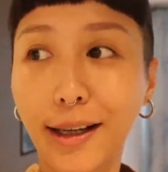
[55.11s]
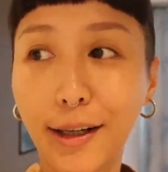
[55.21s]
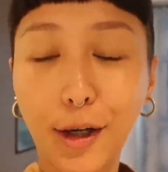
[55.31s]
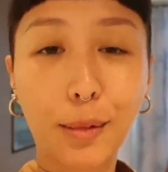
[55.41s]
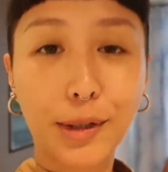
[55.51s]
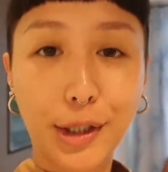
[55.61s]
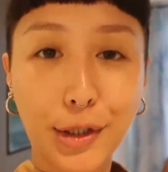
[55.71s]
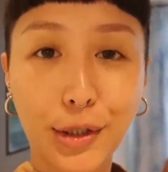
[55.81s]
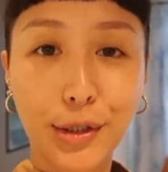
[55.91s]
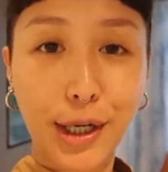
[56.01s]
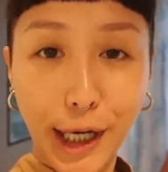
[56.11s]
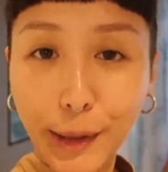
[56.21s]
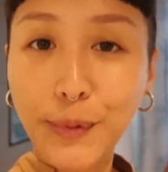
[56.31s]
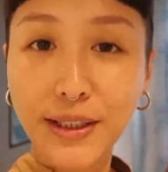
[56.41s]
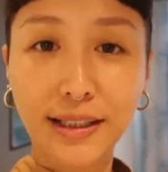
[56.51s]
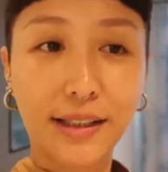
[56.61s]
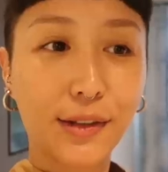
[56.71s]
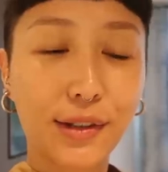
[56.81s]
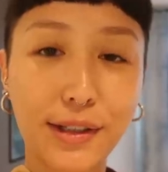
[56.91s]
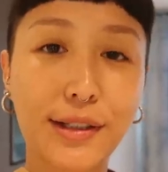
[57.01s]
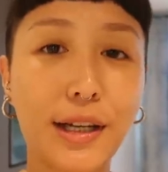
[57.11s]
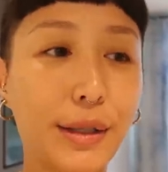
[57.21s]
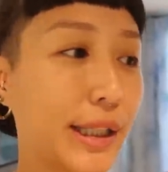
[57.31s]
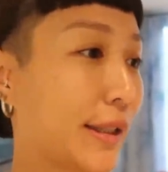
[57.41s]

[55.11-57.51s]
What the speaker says: accommodation types, you know, in this area.